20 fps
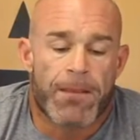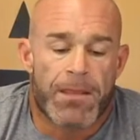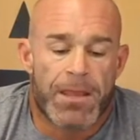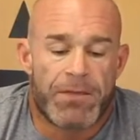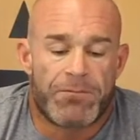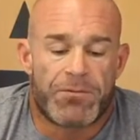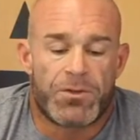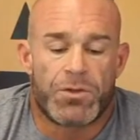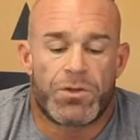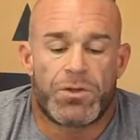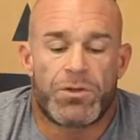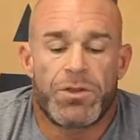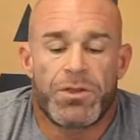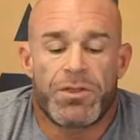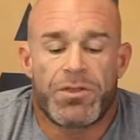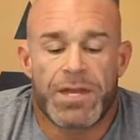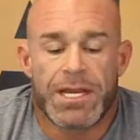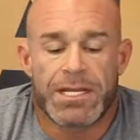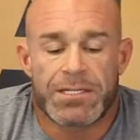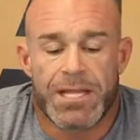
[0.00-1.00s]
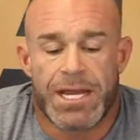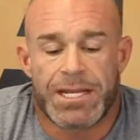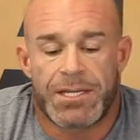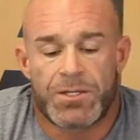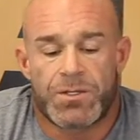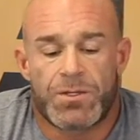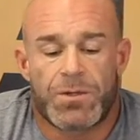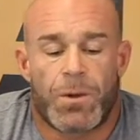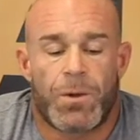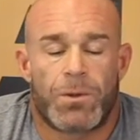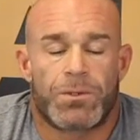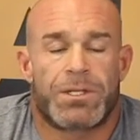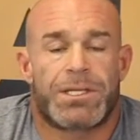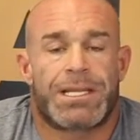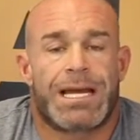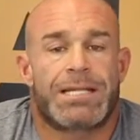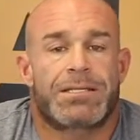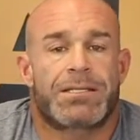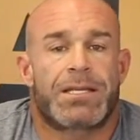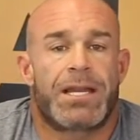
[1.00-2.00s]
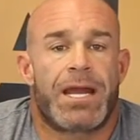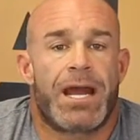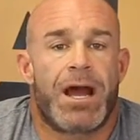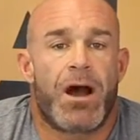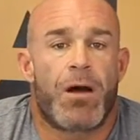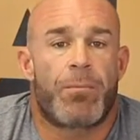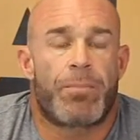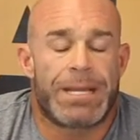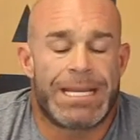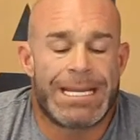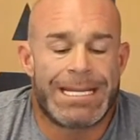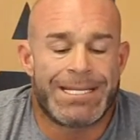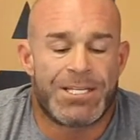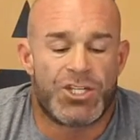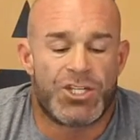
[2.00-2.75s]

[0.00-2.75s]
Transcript: if you do the things I just told you, that's going to help in